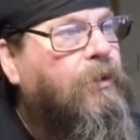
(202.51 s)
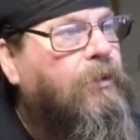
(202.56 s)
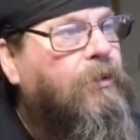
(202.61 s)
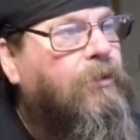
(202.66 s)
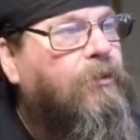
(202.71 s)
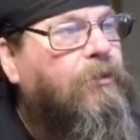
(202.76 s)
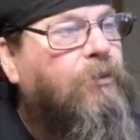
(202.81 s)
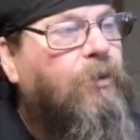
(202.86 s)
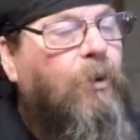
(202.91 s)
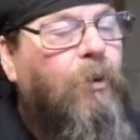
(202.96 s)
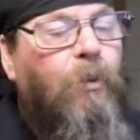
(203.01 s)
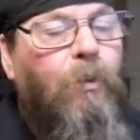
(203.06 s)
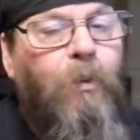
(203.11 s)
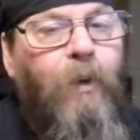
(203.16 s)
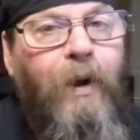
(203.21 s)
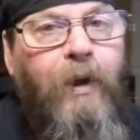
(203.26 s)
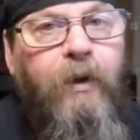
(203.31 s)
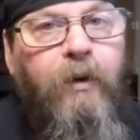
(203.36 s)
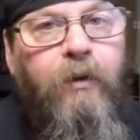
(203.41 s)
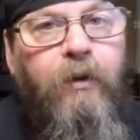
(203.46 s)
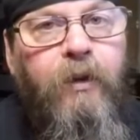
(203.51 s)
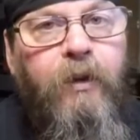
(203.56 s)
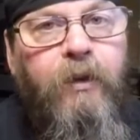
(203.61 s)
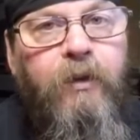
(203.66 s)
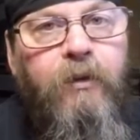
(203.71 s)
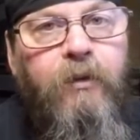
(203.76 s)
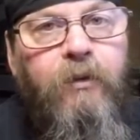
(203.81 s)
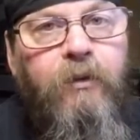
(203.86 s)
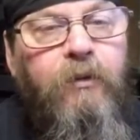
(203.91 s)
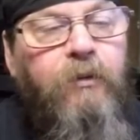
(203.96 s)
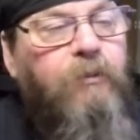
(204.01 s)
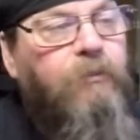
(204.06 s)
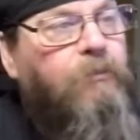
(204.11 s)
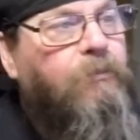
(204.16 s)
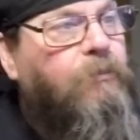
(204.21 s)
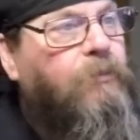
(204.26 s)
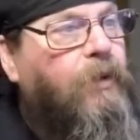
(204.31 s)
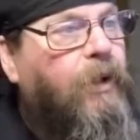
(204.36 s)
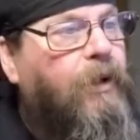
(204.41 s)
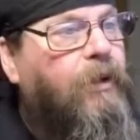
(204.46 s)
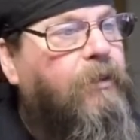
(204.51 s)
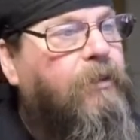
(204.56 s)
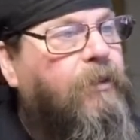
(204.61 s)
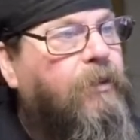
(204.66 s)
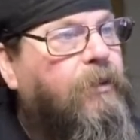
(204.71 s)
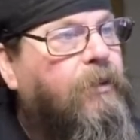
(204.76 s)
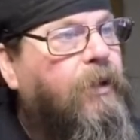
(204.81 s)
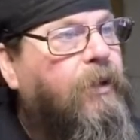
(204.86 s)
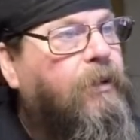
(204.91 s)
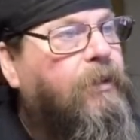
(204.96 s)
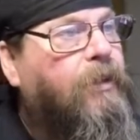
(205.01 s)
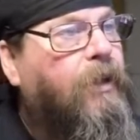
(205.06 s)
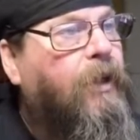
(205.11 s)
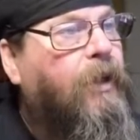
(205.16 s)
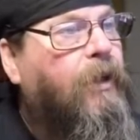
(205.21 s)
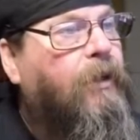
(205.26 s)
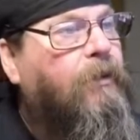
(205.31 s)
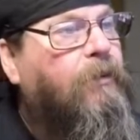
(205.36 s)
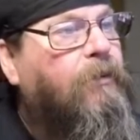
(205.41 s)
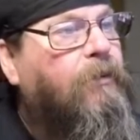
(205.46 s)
There's no wiring or anything like that.